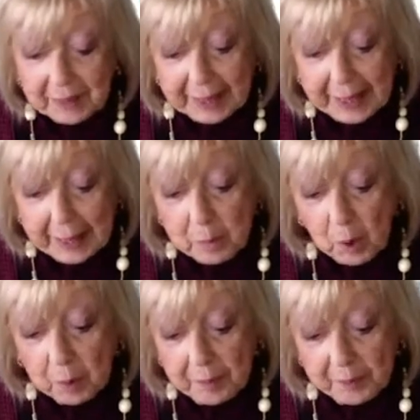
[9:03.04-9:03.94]
Came
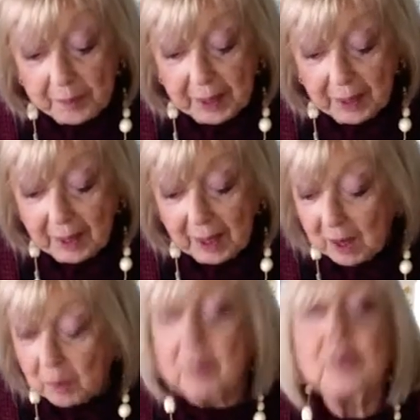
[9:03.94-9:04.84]
home.
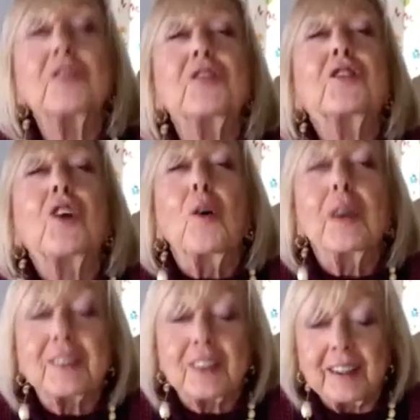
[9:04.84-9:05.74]
We were so
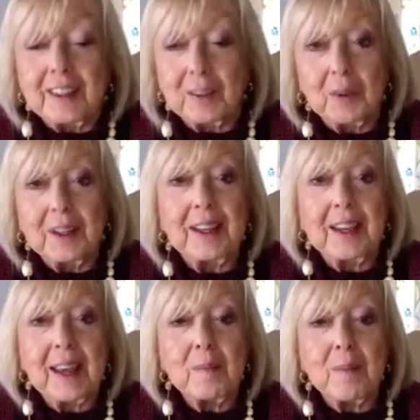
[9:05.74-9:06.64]
excited when he
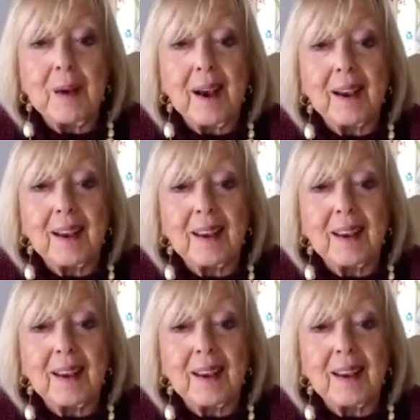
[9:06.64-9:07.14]
came back.